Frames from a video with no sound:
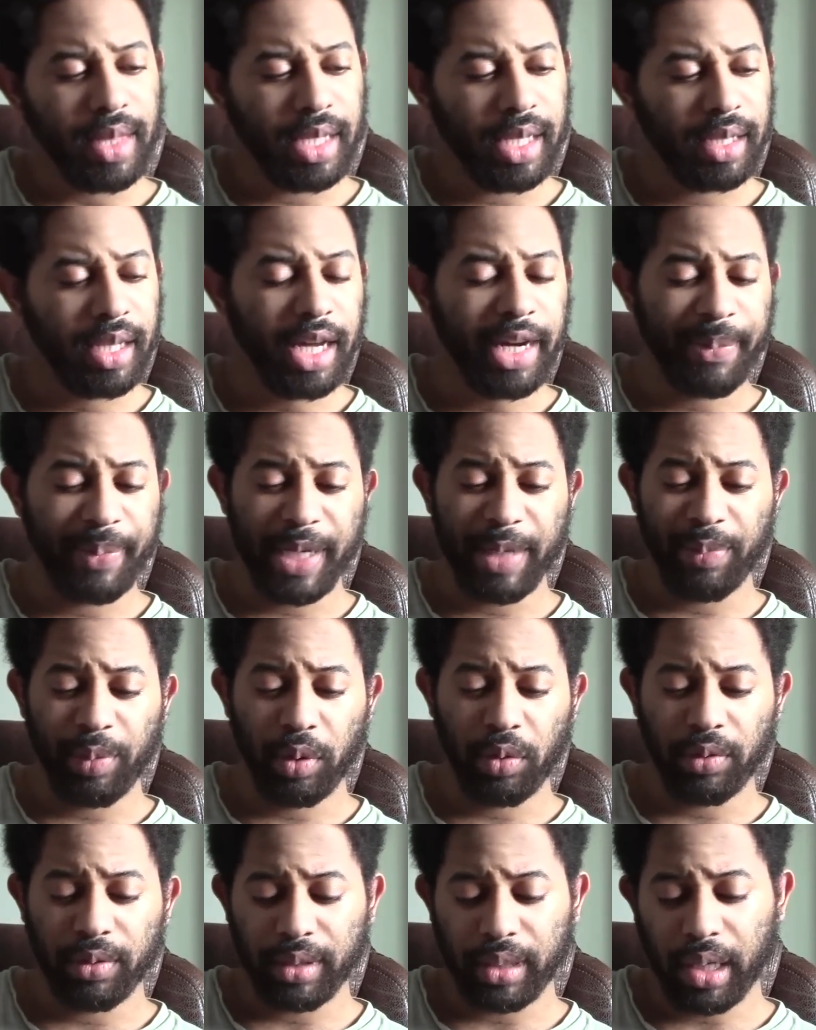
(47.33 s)
A lot of
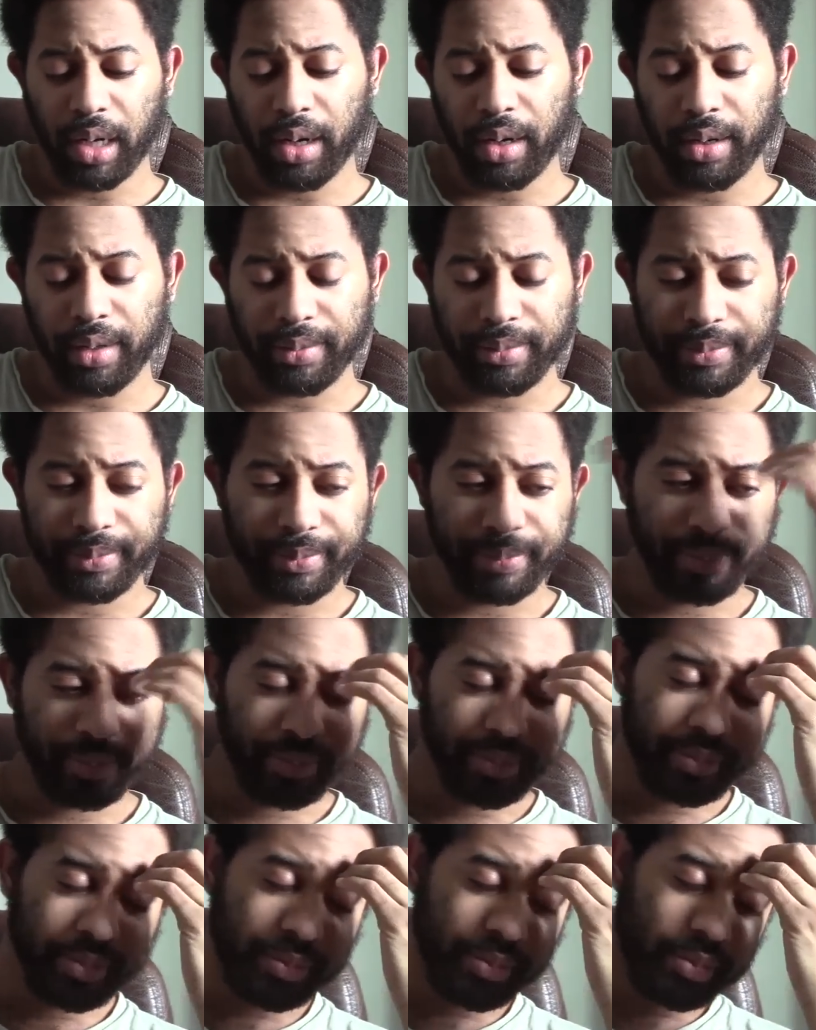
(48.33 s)
people are
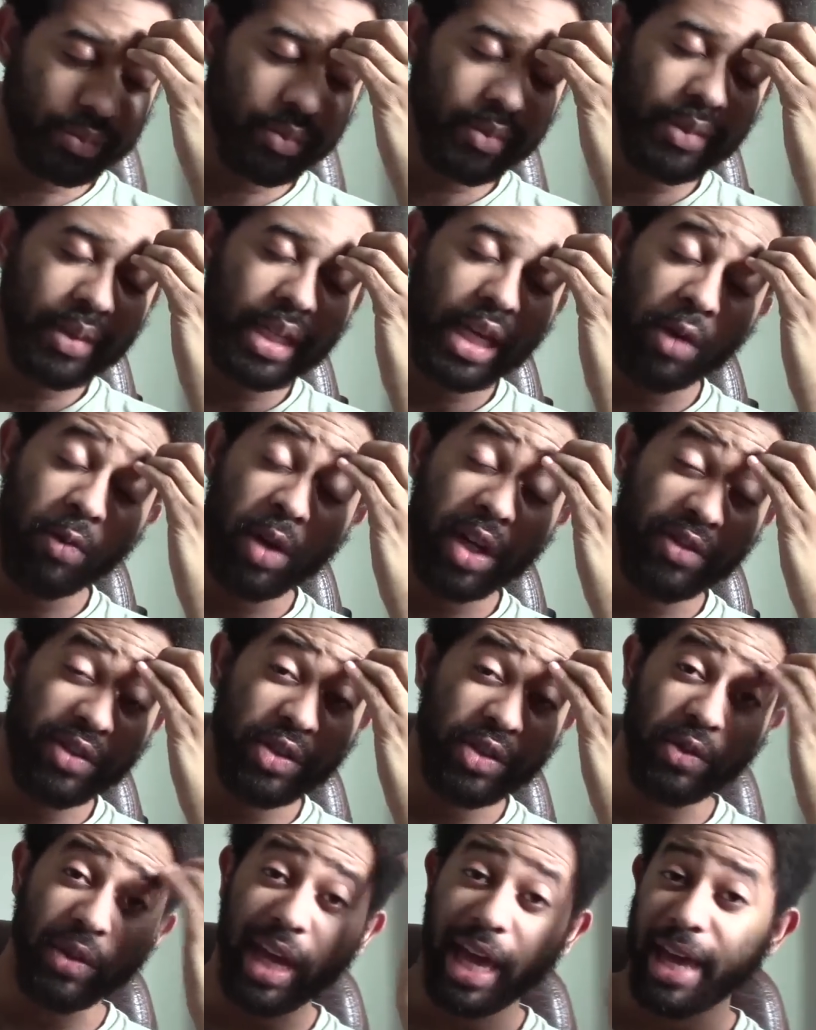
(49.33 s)
in one of
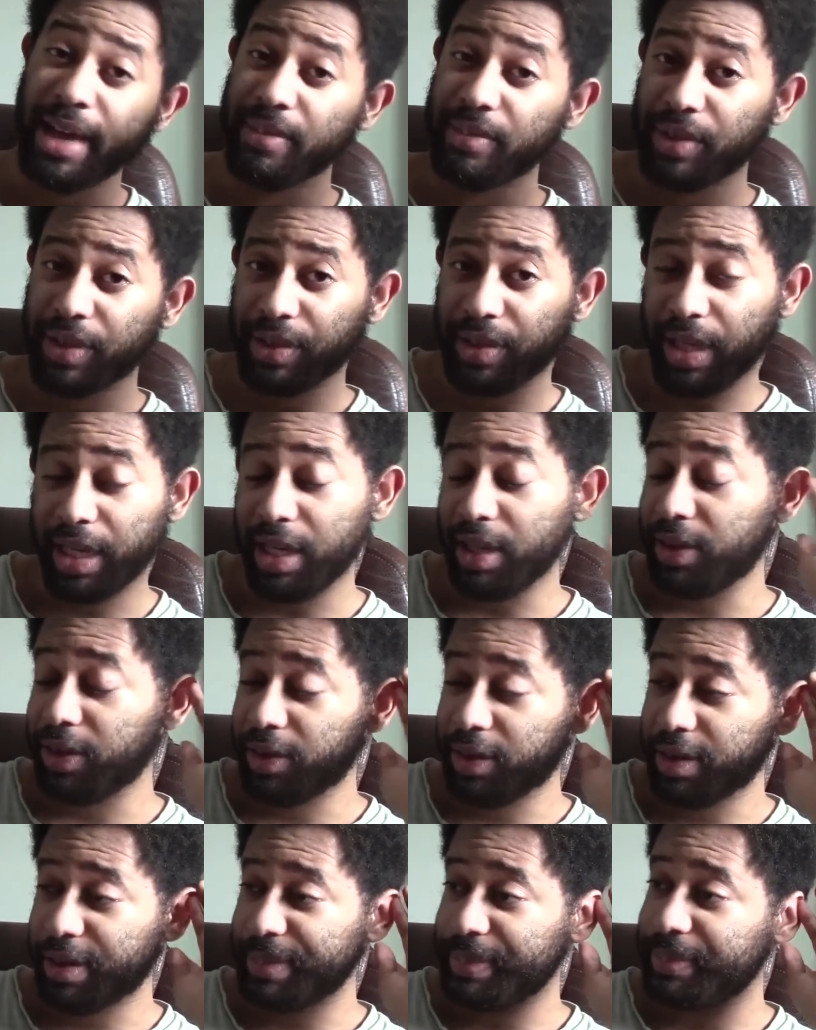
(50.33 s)
two camps. They
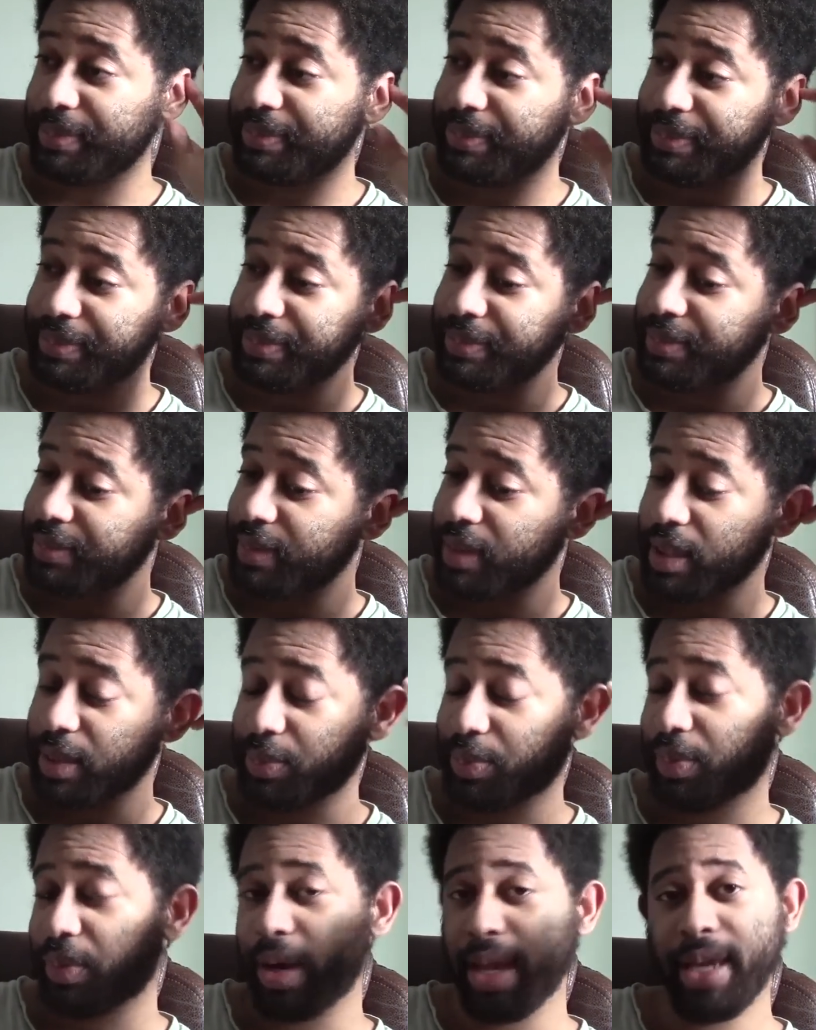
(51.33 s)
either
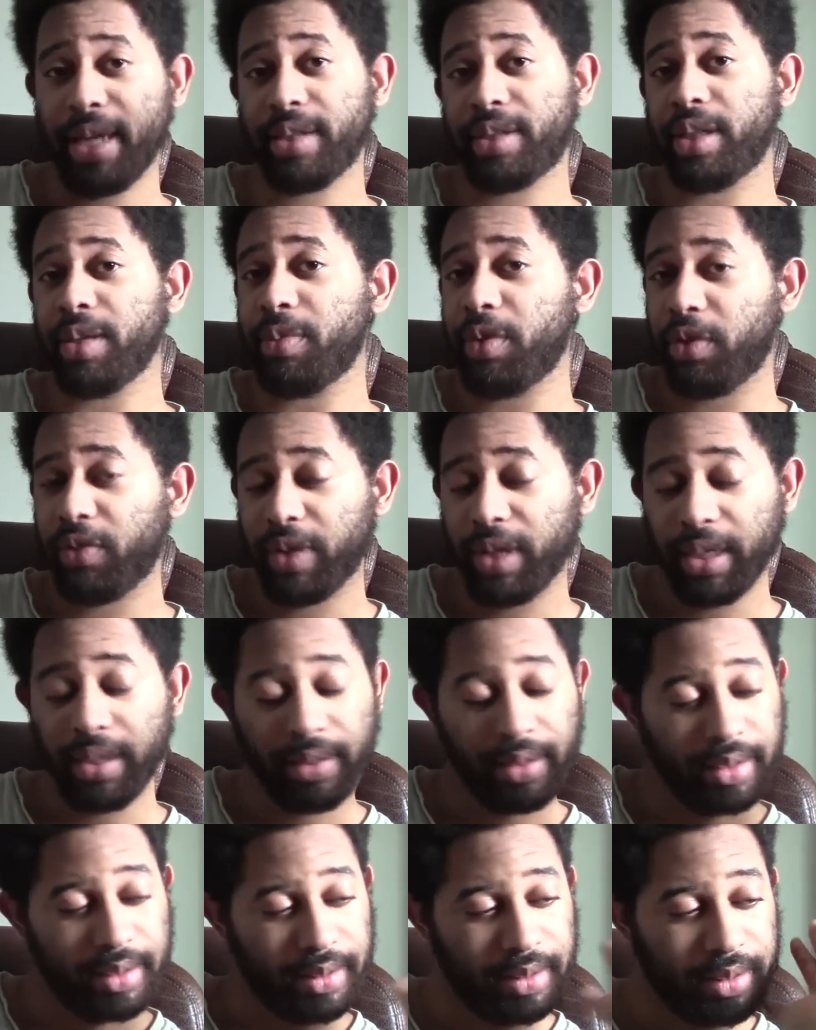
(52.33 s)
praise the movie
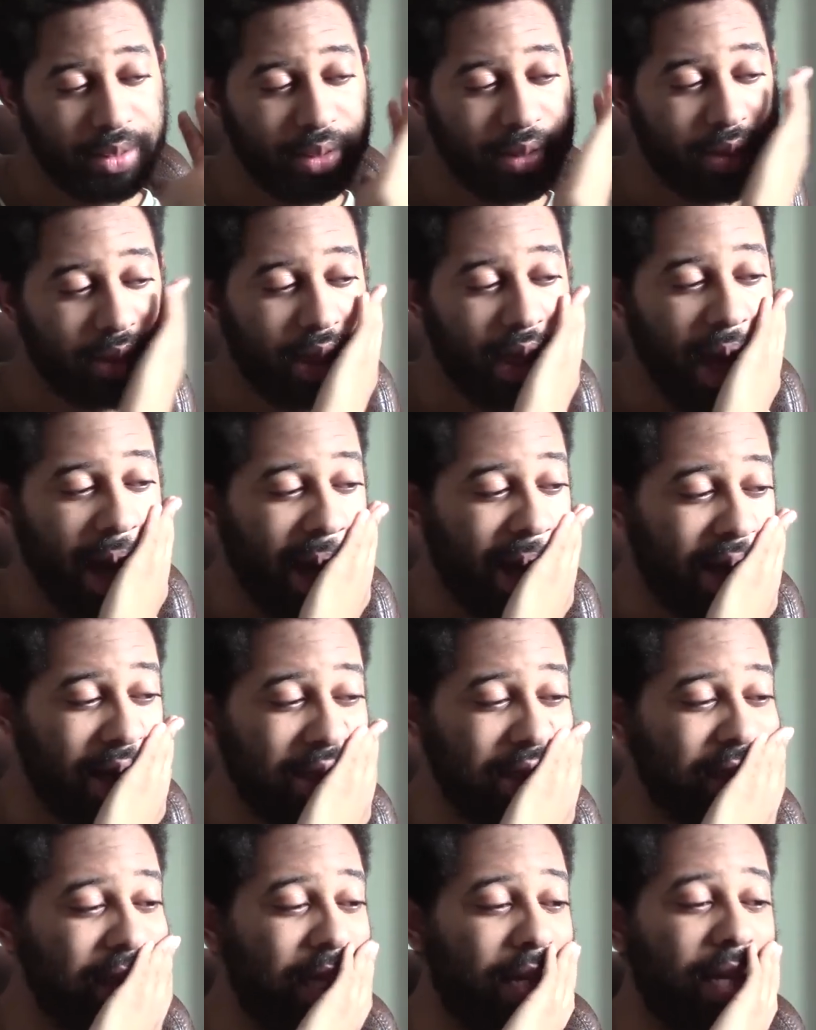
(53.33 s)

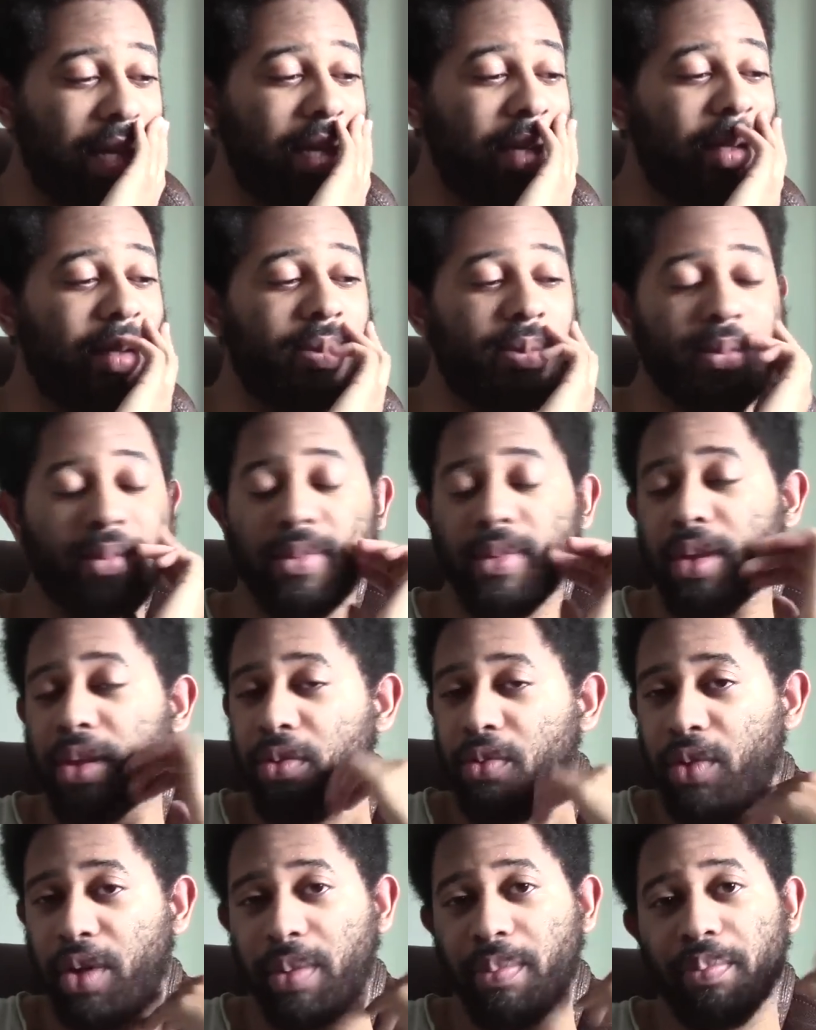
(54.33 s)
as a
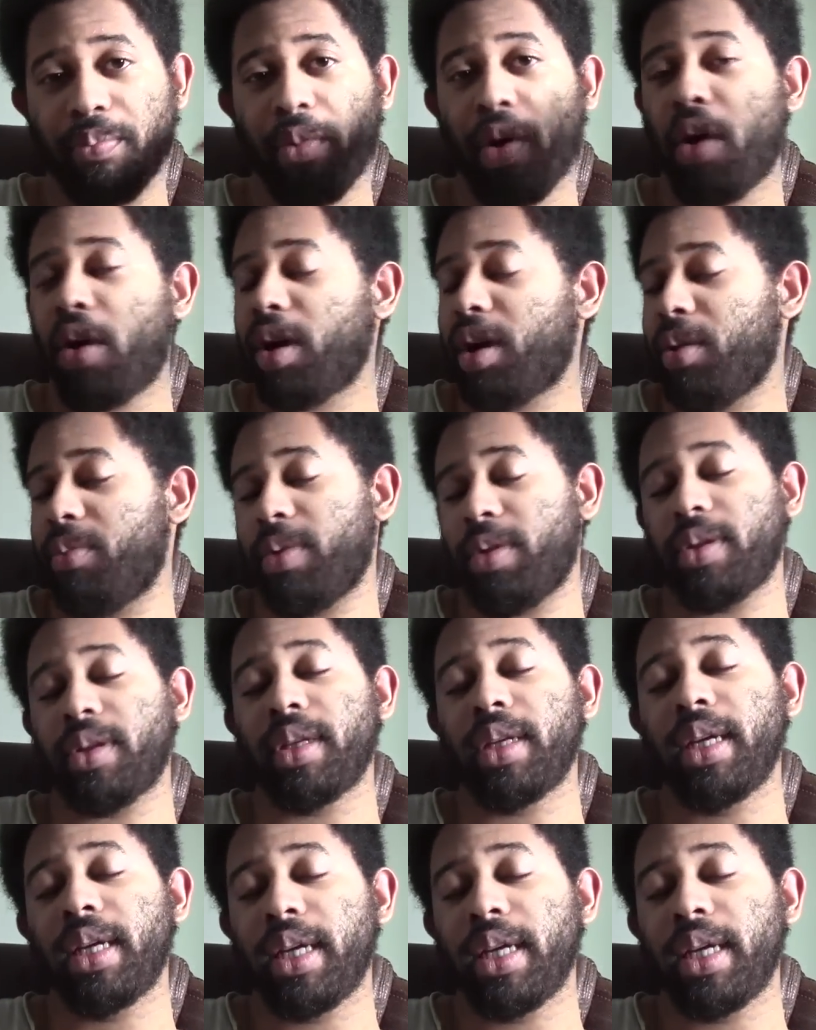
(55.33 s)
remarkable